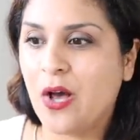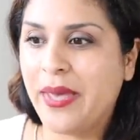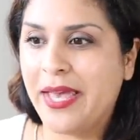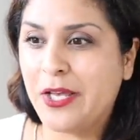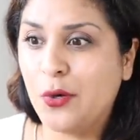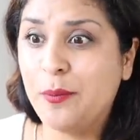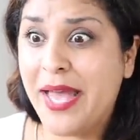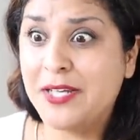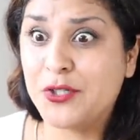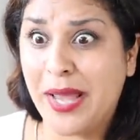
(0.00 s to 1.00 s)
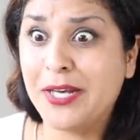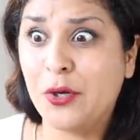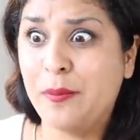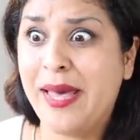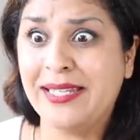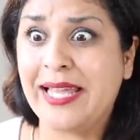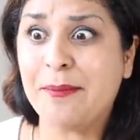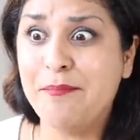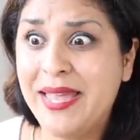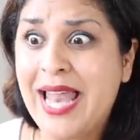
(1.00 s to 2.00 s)
okay, go to bed, try to go to bed at
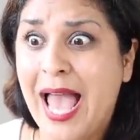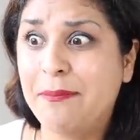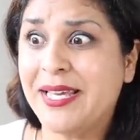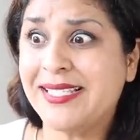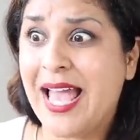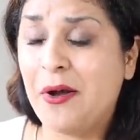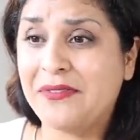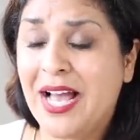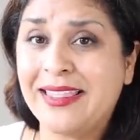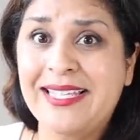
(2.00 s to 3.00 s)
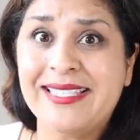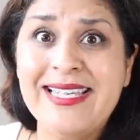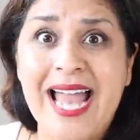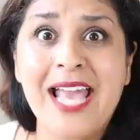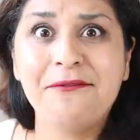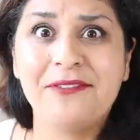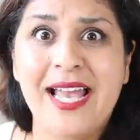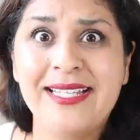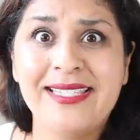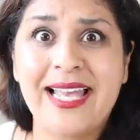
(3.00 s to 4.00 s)
like midnight, because now I've got these night
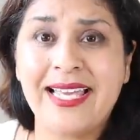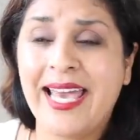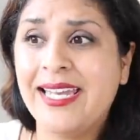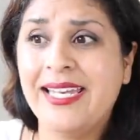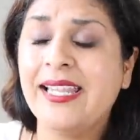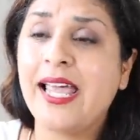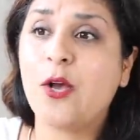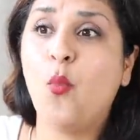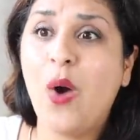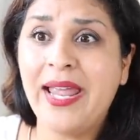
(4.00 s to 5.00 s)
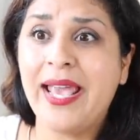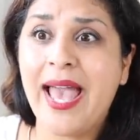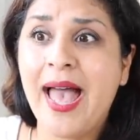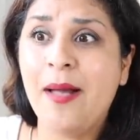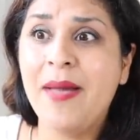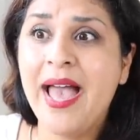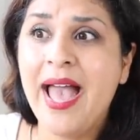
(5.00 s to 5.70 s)
flights that get in at like 1 a.m.